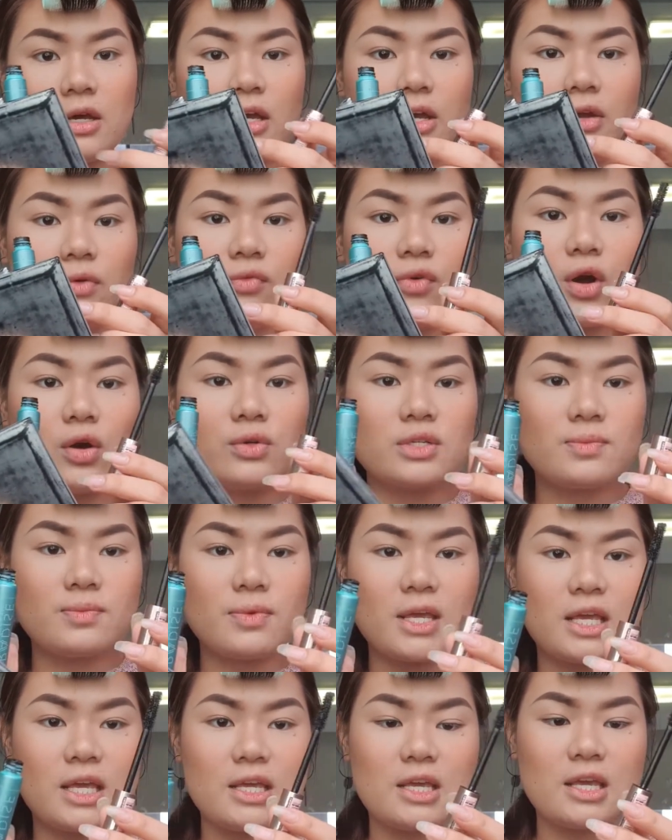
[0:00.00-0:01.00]
rose
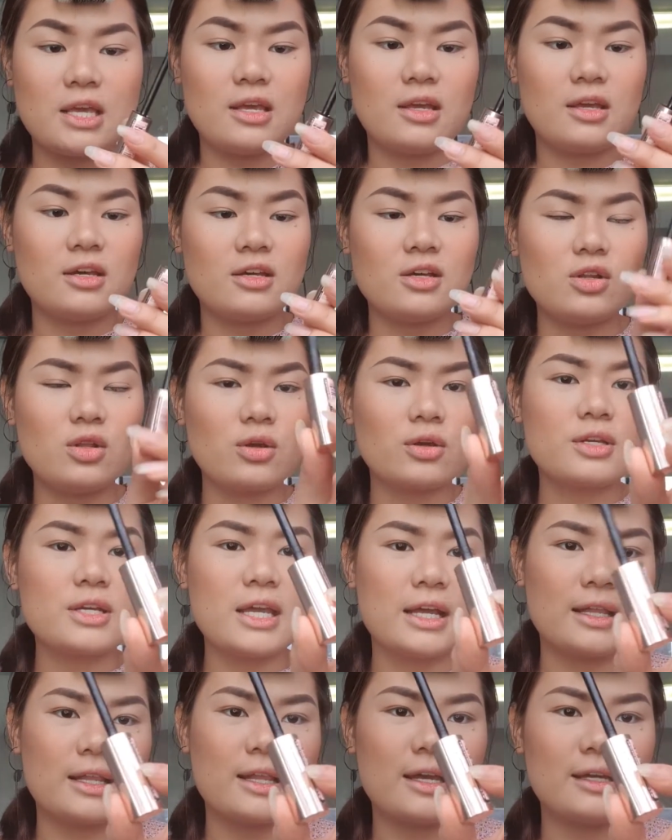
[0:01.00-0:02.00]
pinky
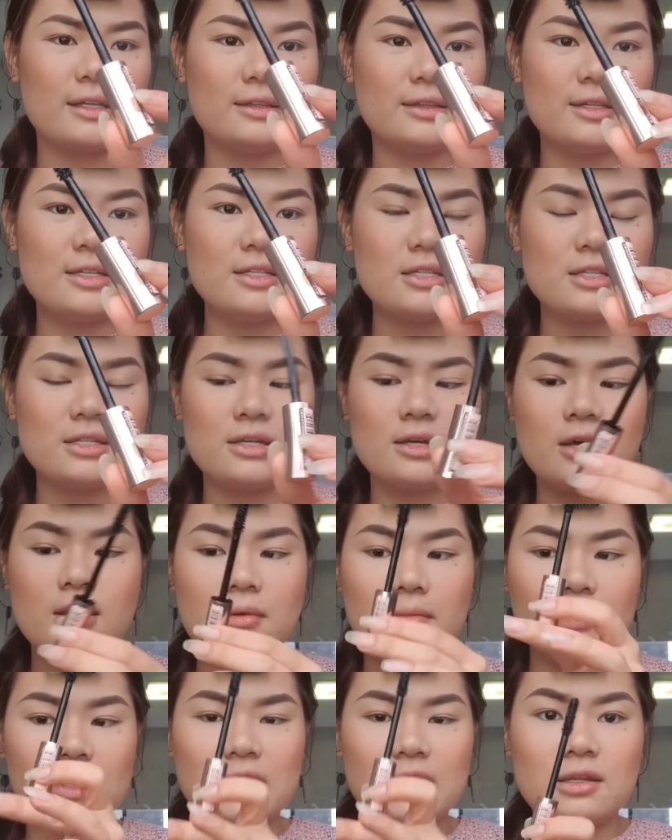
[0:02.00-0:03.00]
looking like this,
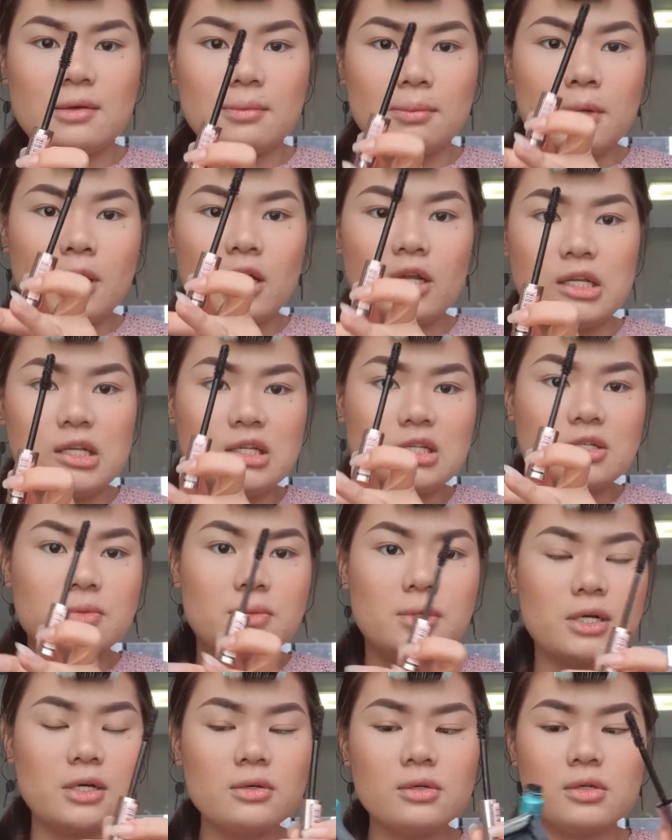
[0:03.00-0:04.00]
but in the body as
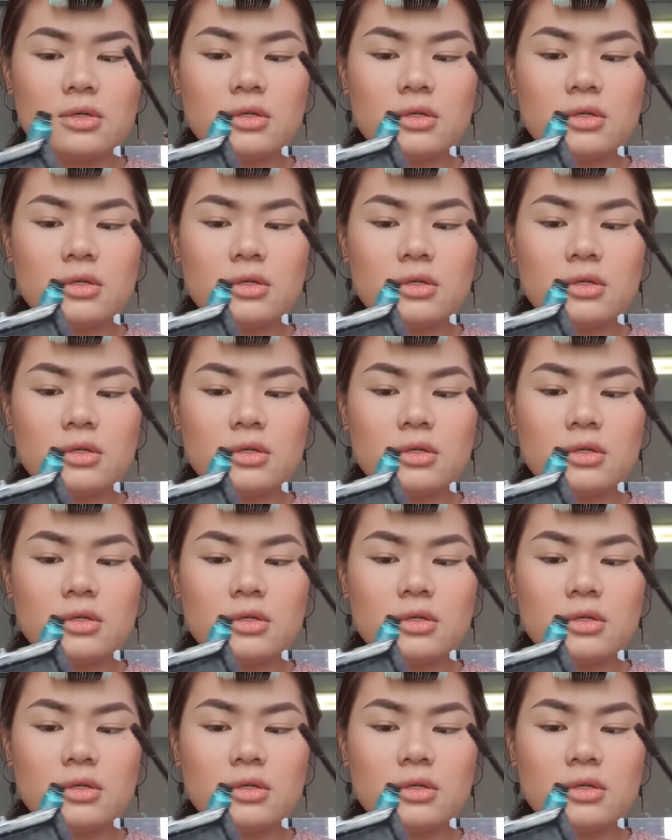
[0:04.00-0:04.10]
well.